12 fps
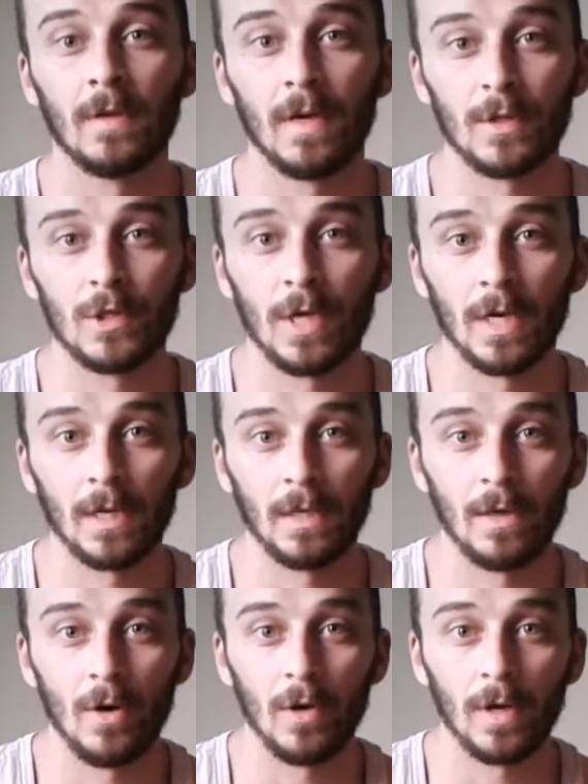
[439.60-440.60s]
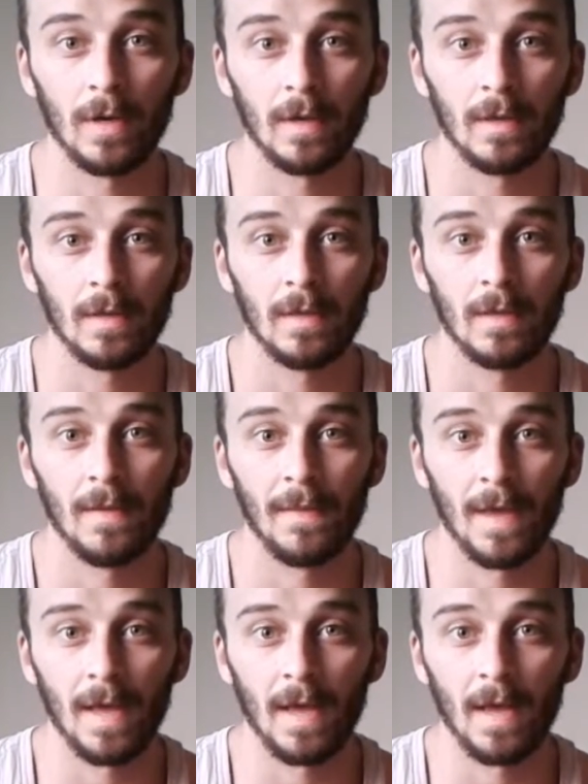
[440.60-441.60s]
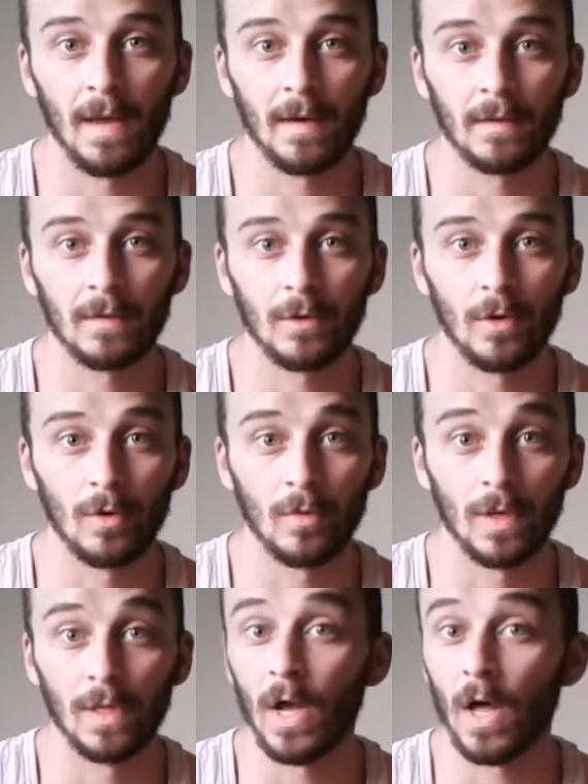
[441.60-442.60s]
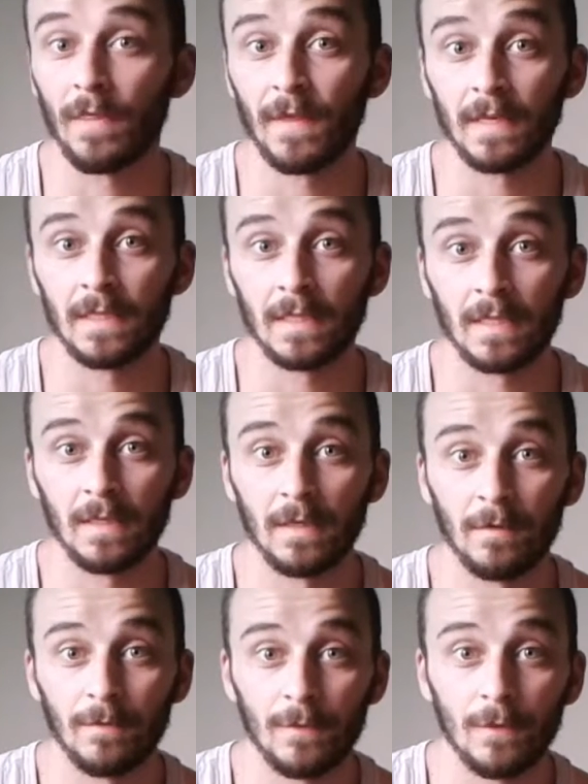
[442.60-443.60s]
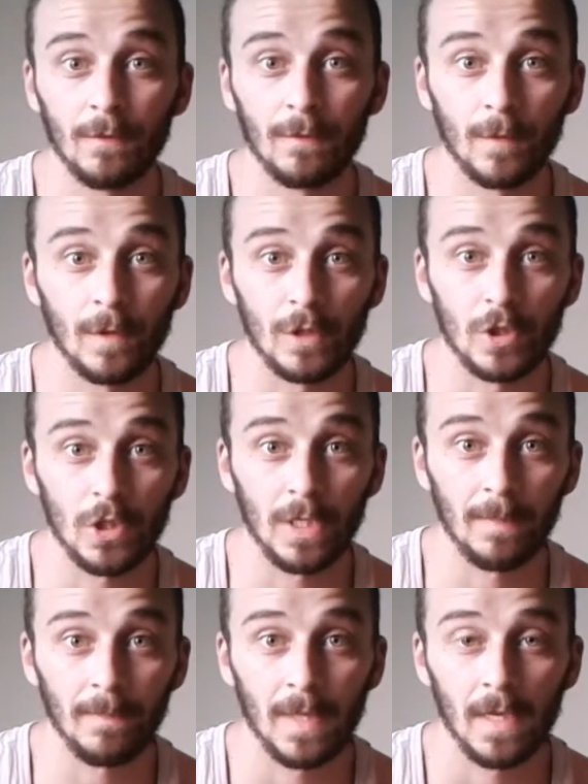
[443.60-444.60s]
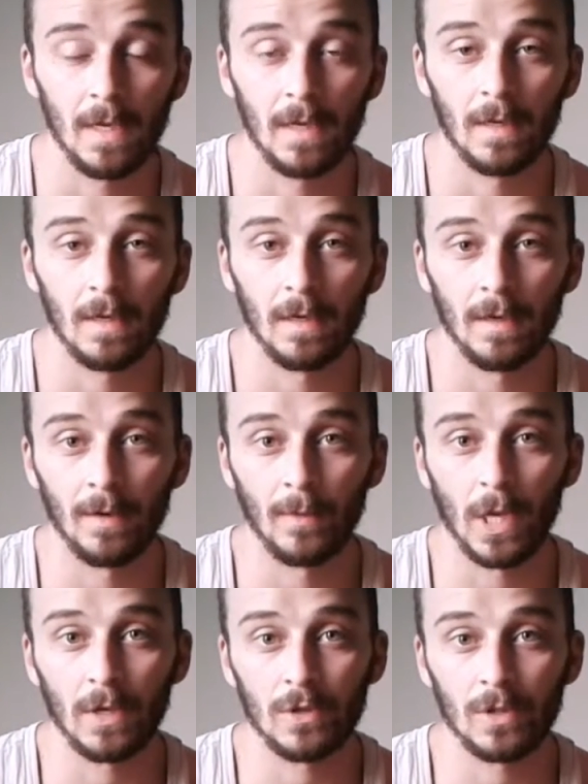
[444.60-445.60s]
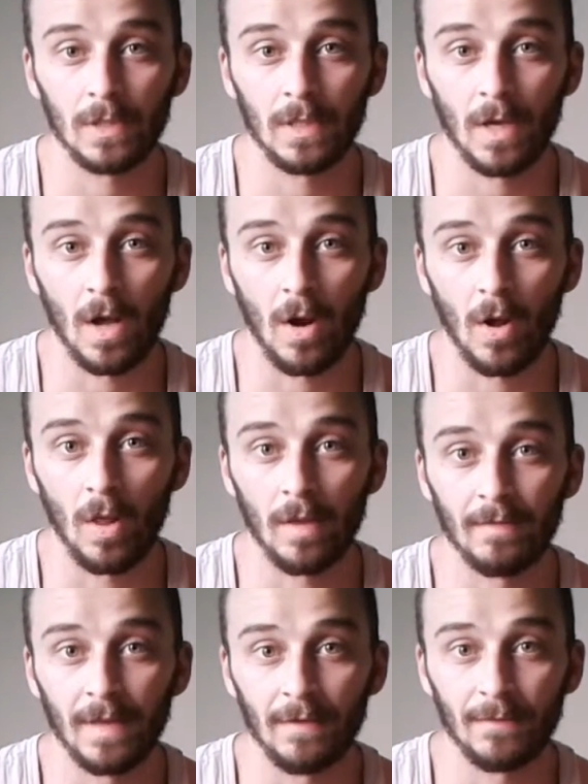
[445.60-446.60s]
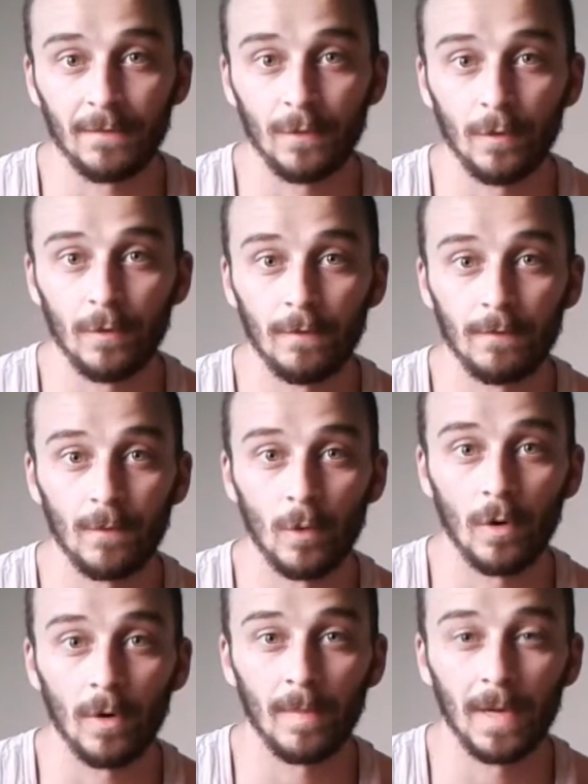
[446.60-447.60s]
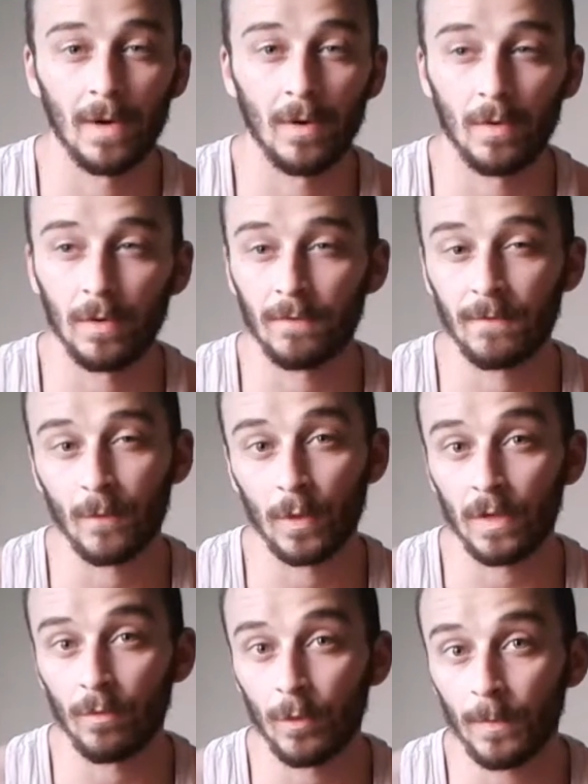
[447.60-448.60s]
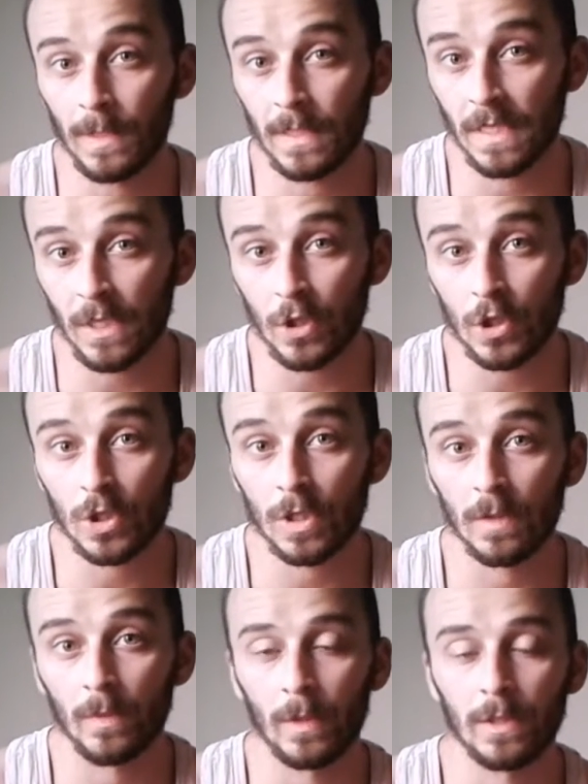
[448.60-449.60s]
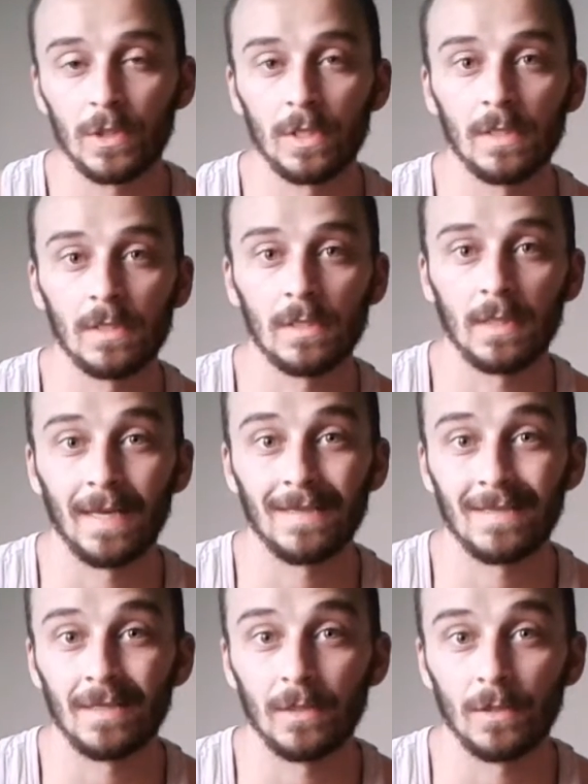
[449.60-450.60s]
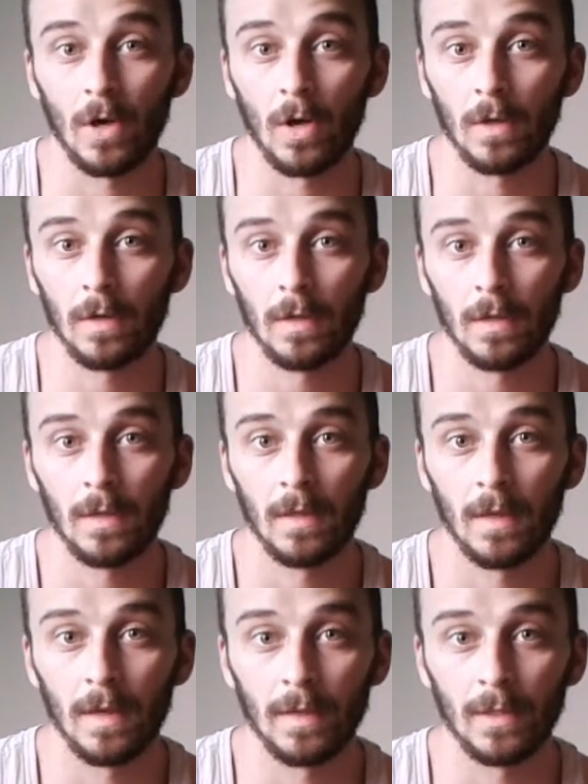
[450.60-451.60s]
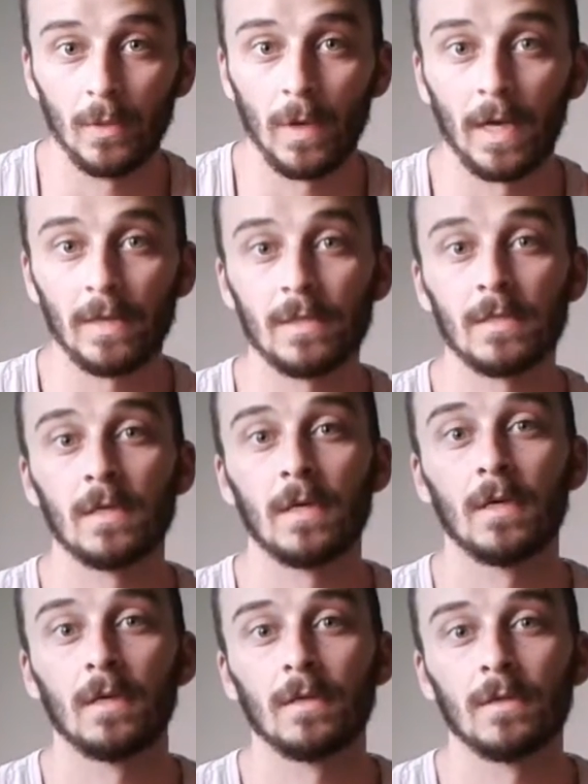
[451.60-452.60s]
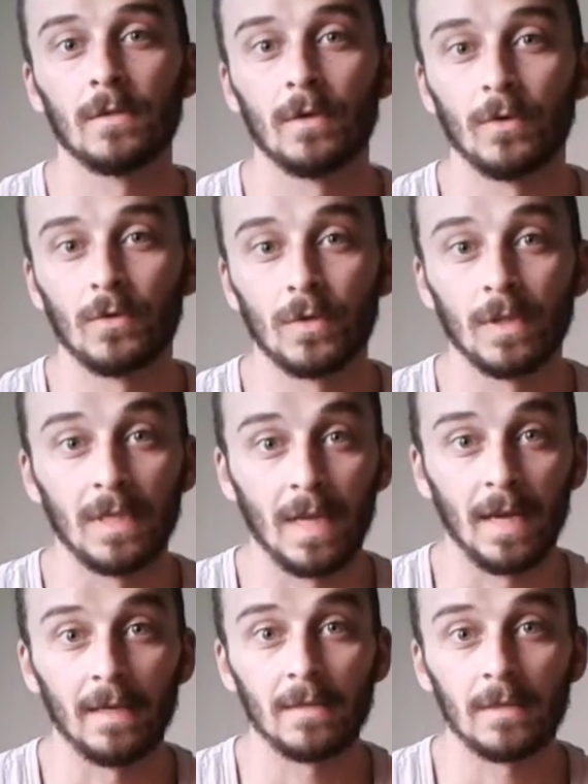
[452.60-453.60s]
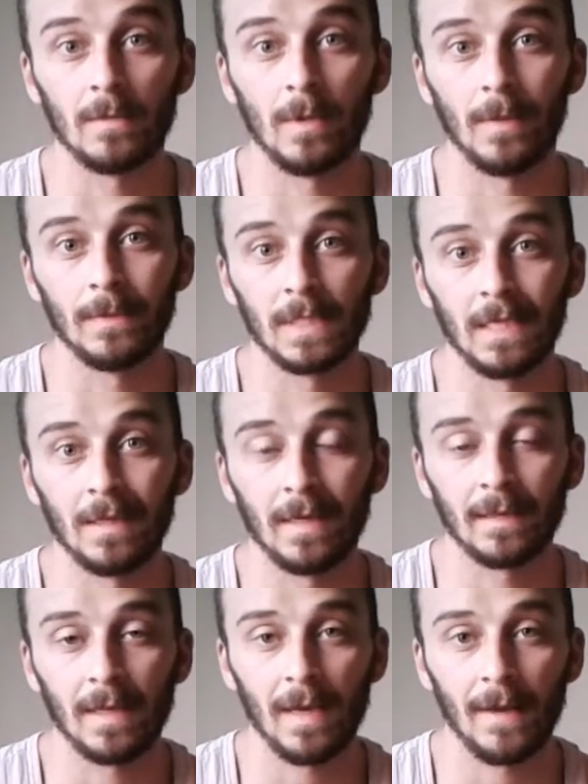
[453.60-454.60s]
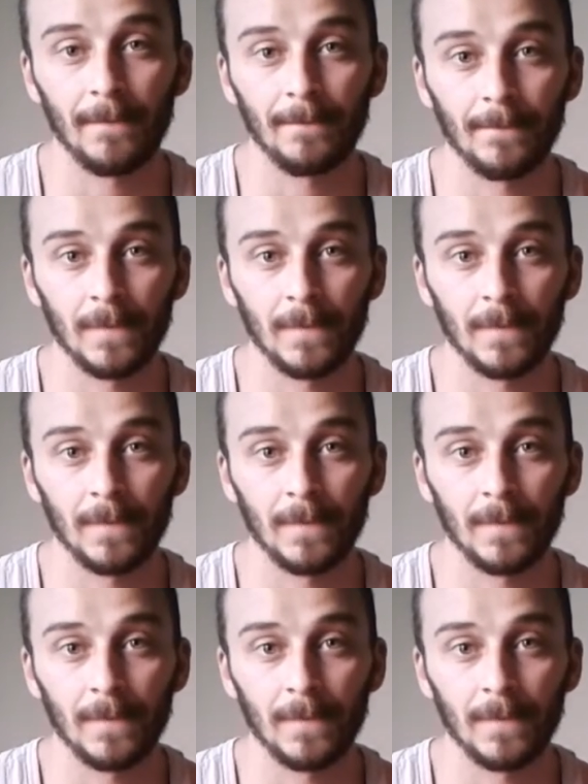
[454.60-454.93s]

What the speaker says: Ashtanga Yoga that cook really authentic Indian food for really cheap. We actually got all of that food for about 40 rupees each, which is less than $1 US. So it's really nice to be able to eat like that.